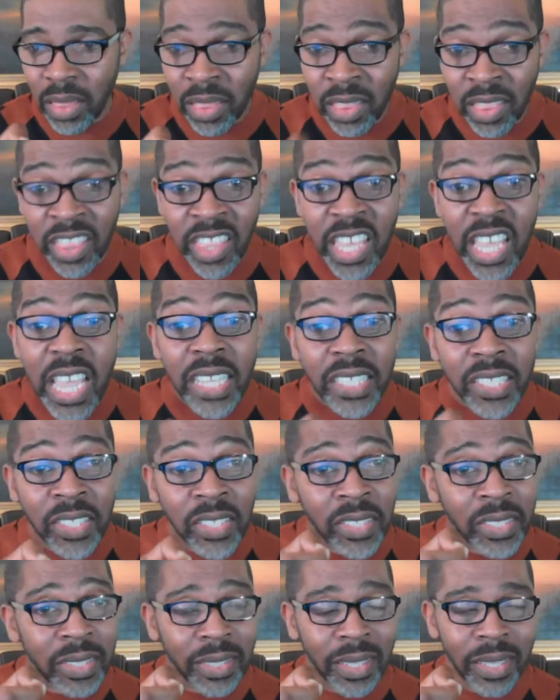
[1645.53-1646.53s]

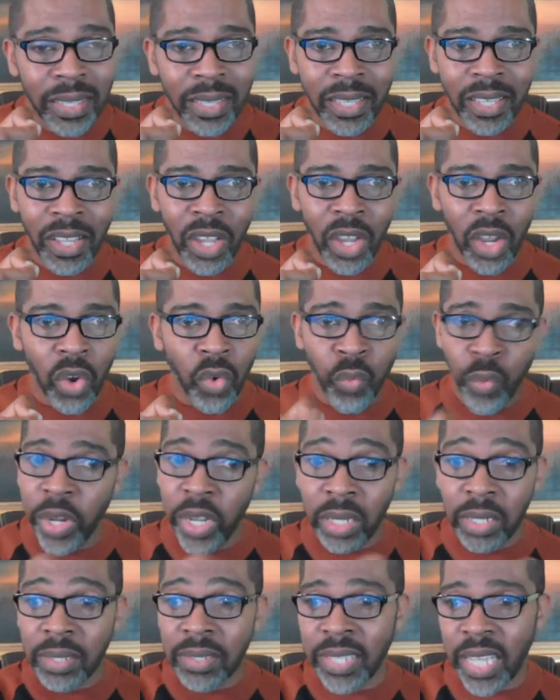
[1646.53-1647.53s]
This
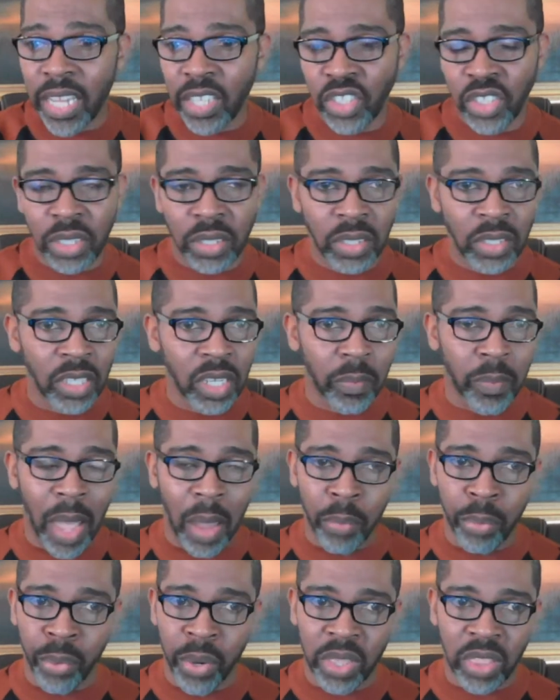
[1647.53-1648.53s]
realization took
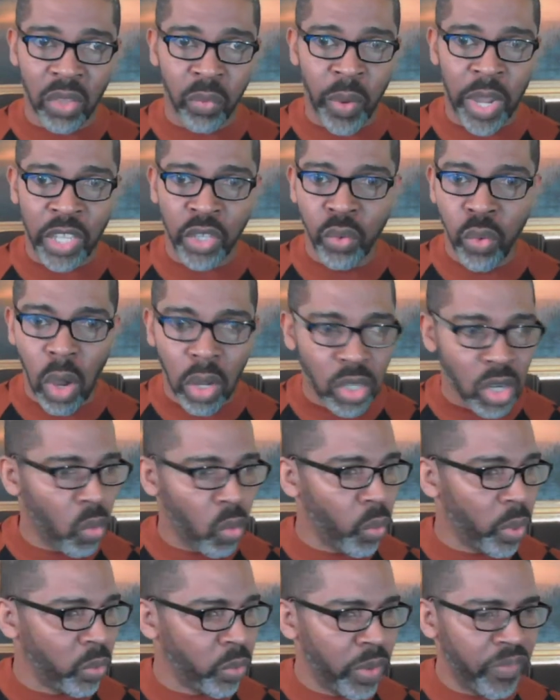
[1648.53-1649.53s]
my breath away. You all
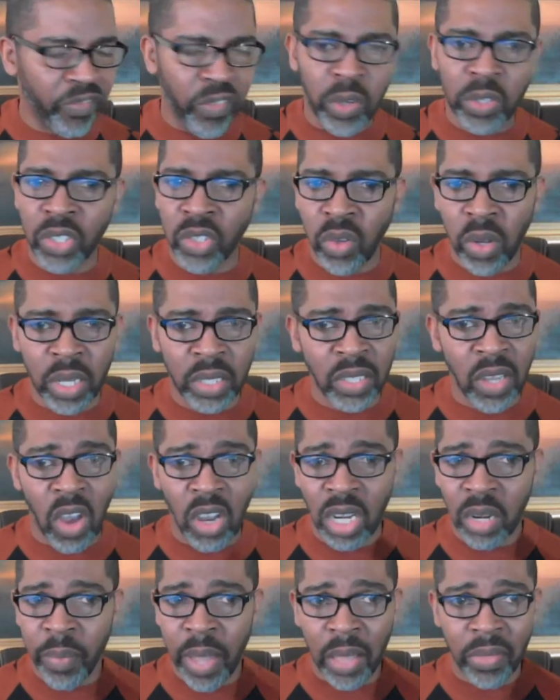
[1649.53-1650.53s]
know when we first started
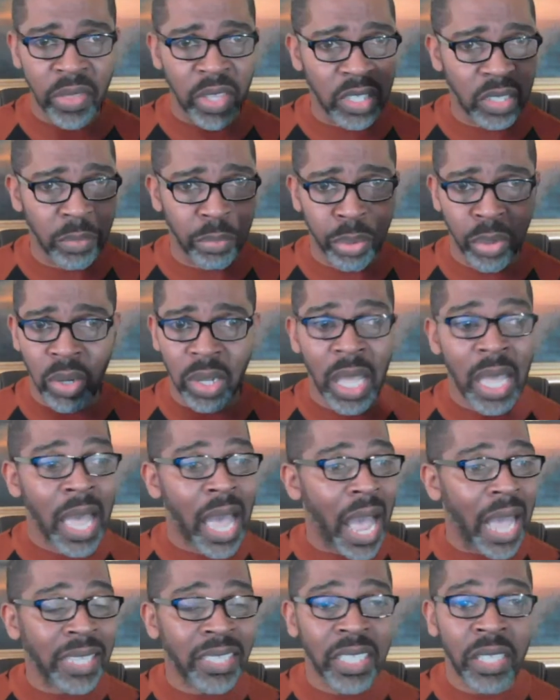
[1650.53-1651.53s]
talking about this book,
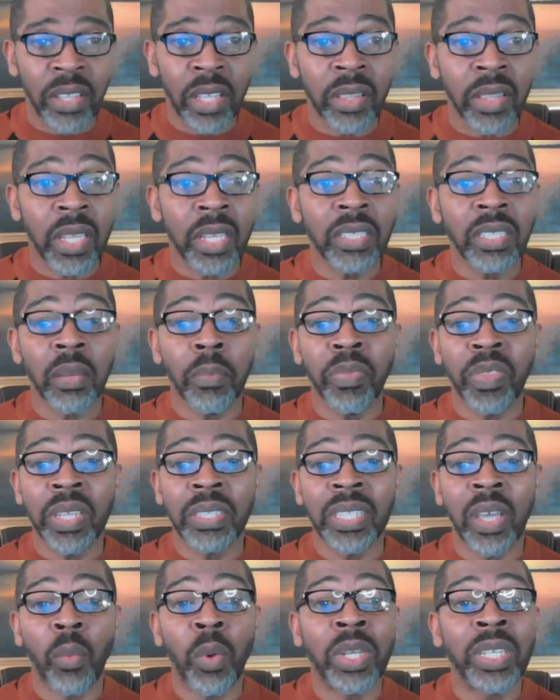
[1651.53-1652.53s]
I said that there's some
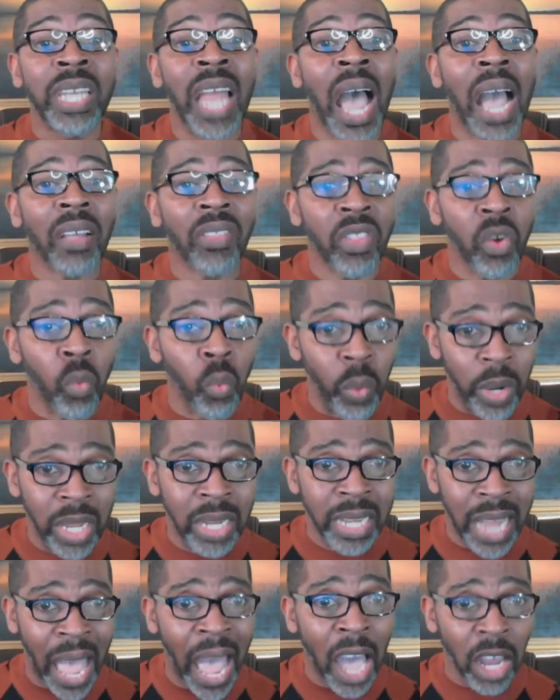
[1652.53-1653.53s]
things that will knock the
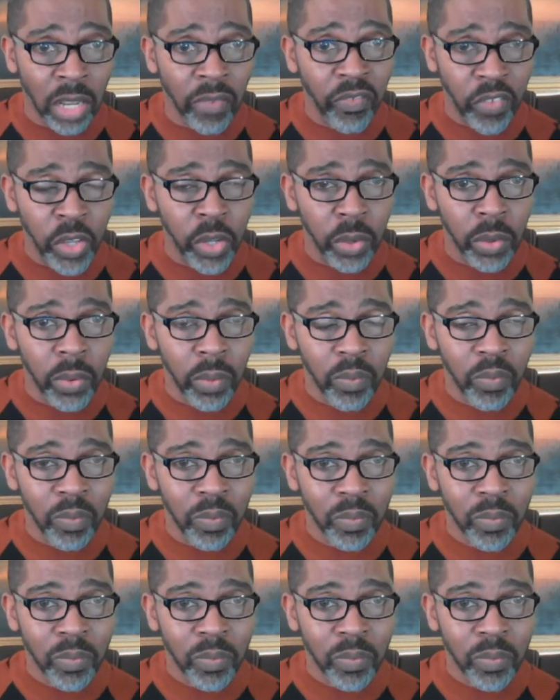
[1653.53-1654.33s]
wind out of you.